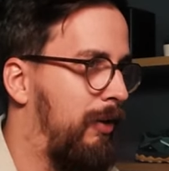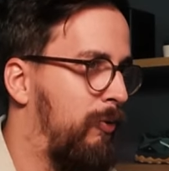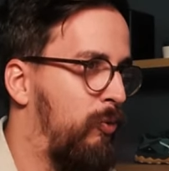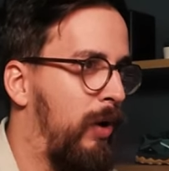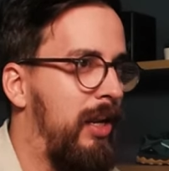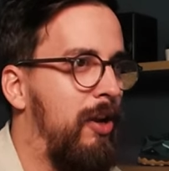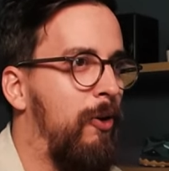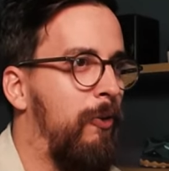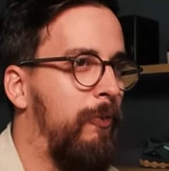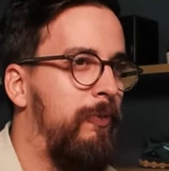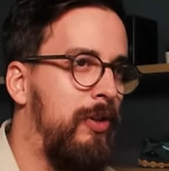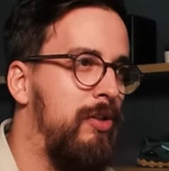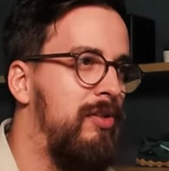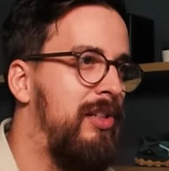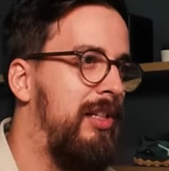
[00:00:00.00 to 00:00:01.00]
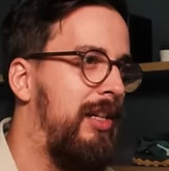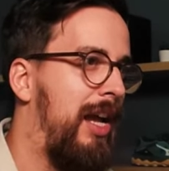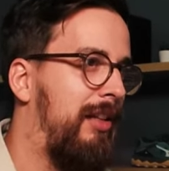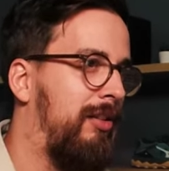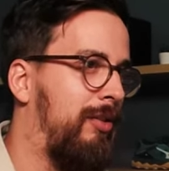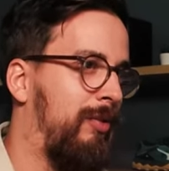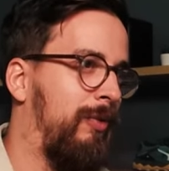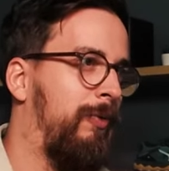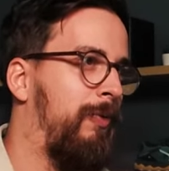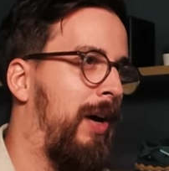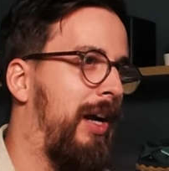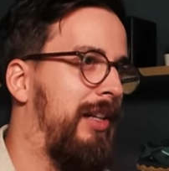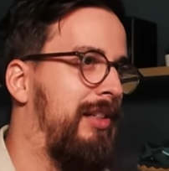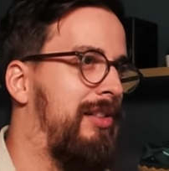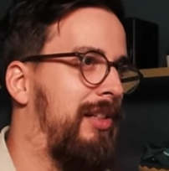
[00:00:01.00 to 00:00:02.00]
way of using that to
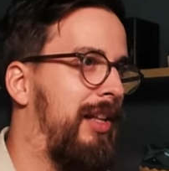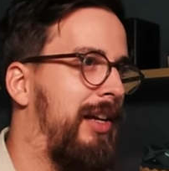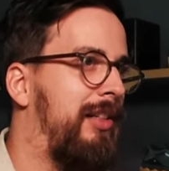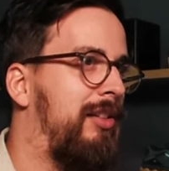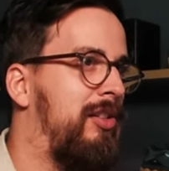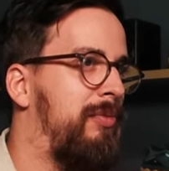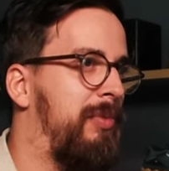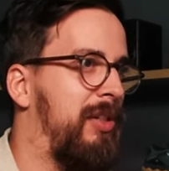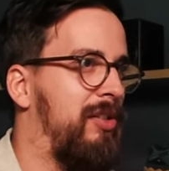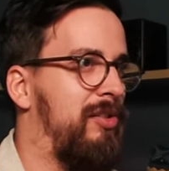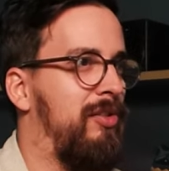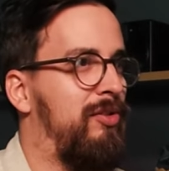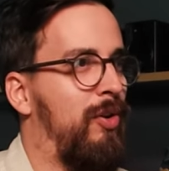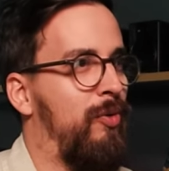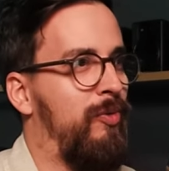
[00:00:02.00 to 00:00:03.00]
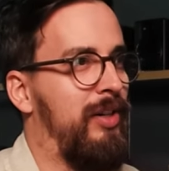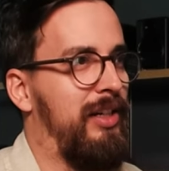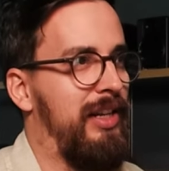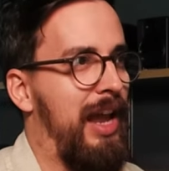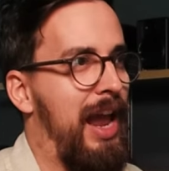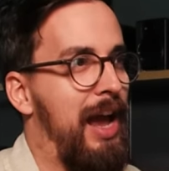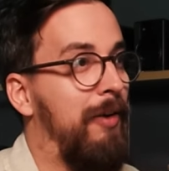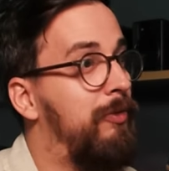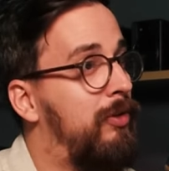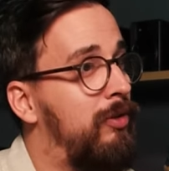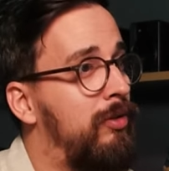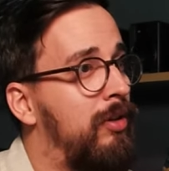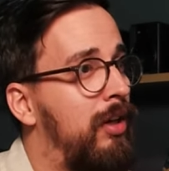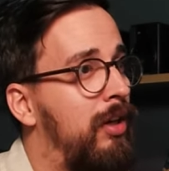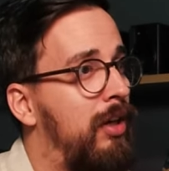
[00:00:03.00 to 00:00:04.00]
find selectors, because you don't really have
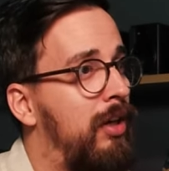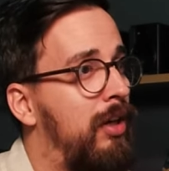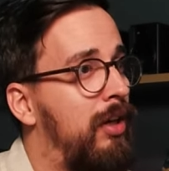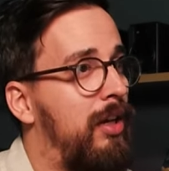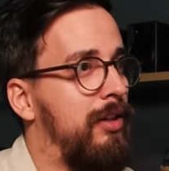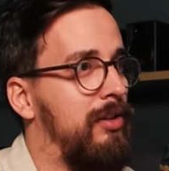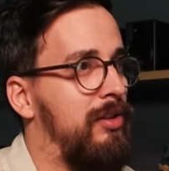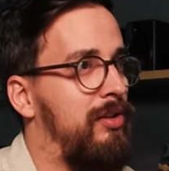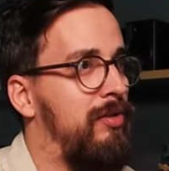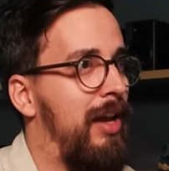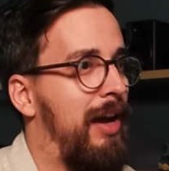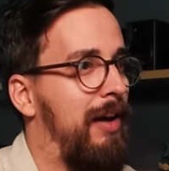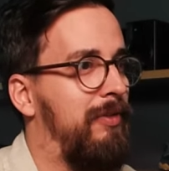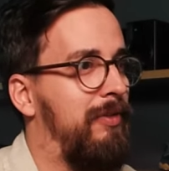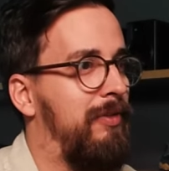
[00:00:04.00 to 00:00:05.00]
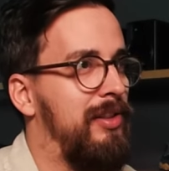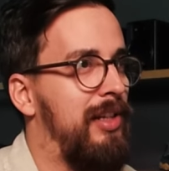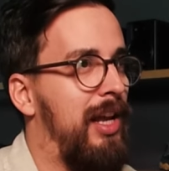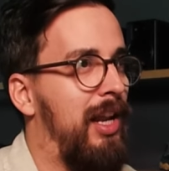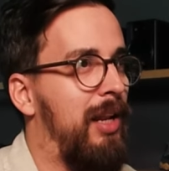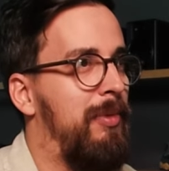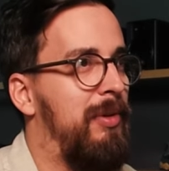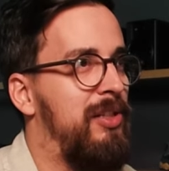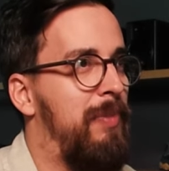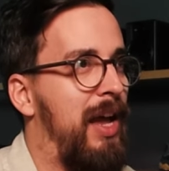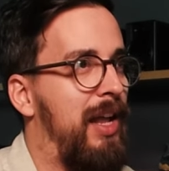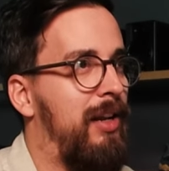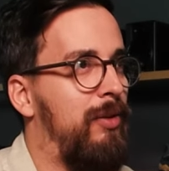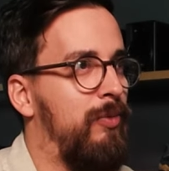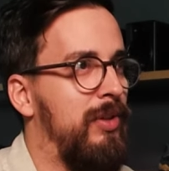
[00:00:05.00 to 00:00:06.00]
to, because you have this elements
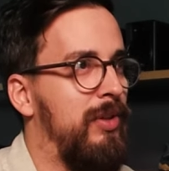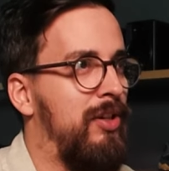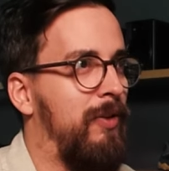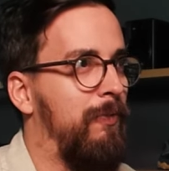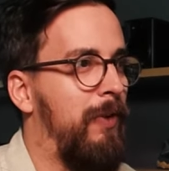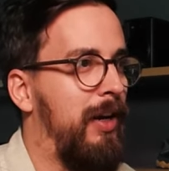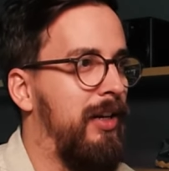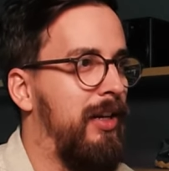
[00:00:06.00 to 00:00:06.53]
panel which can find